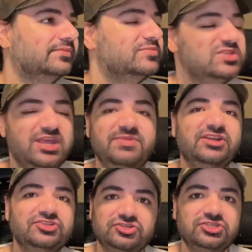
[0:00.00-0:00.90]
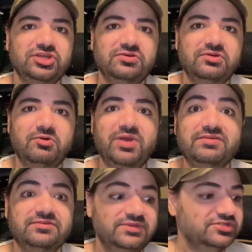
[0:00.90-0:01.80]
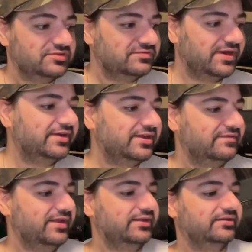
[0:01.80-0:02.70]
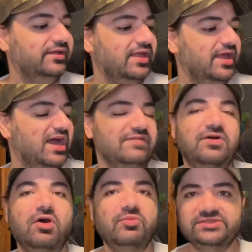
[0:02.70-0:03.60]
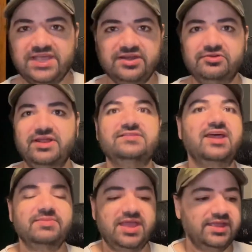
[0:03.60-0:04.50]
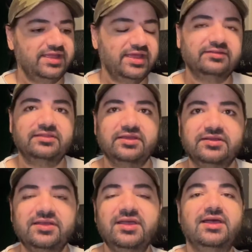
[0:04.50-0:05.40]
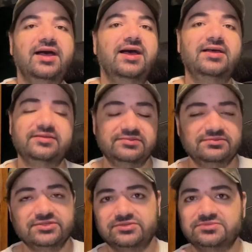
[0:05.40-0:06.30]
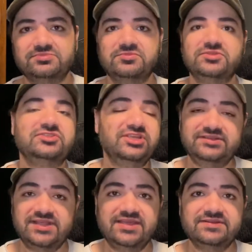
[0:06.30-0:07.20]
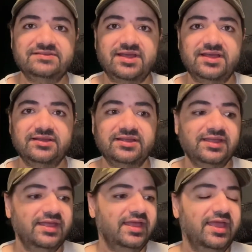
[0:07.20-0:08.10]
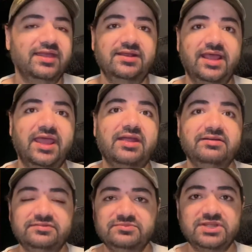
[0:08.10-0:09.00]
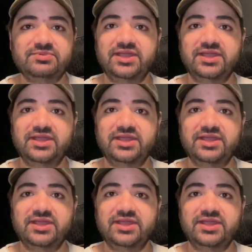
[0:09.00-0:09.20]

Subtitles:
10 minutes or so away from me, so it's very convenient. I've always had a great time hanging out there, just seeing Dave and Doug and Aaron from AA